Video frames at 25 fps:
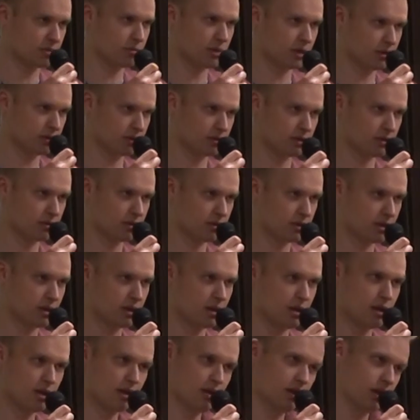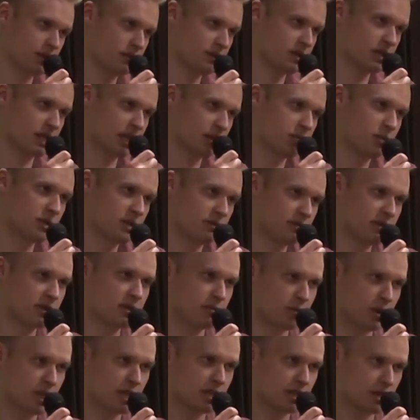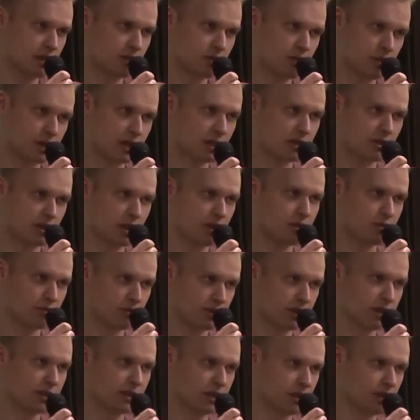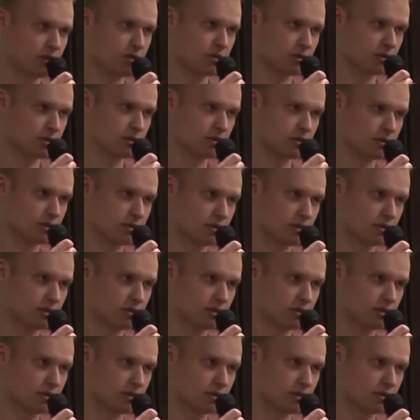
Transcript: about it. And there's going to be different ways how you can try to find out.